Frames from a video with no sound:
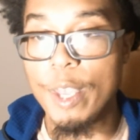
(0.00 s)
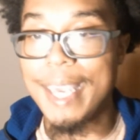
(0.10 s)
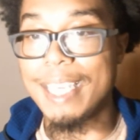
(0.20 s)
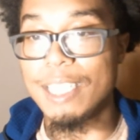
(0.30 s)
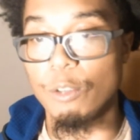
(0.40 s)

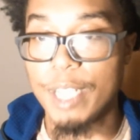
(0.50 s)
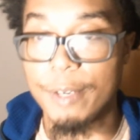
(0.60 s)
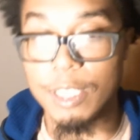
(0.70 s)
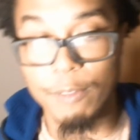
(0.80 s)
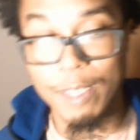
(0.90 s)
his own
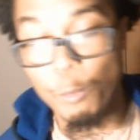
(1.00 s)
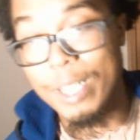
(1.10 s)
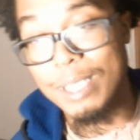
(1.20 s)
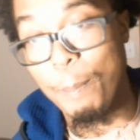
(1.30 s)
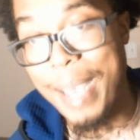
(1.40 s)
narrative. It
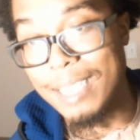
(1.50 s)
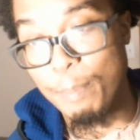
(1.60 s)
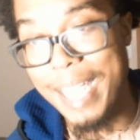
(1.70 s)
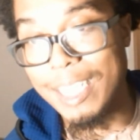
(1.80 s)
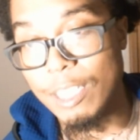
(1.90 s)
was best
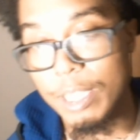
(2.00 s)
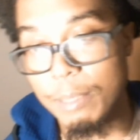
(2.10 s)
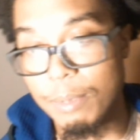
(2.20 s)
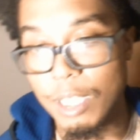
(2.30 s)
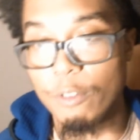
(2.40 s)
betting on
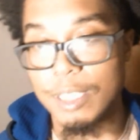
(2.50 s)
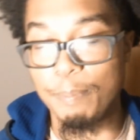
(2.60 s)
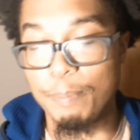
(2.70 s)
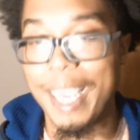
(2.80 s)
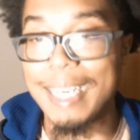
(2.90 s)
himself because it
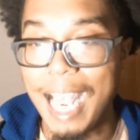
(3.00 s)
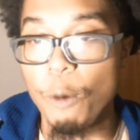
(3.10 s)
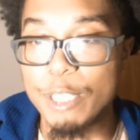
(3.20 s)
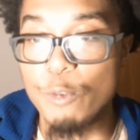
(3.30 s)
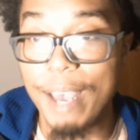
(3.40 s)
paid out.
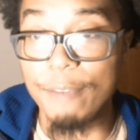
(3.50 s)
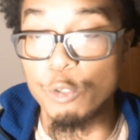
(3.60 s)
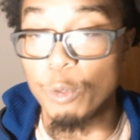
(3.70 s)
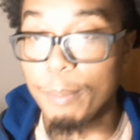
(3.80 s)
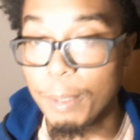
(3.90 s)
But you have to
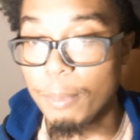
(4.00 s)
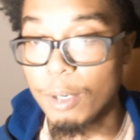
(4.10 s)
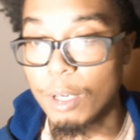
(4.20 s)
remember,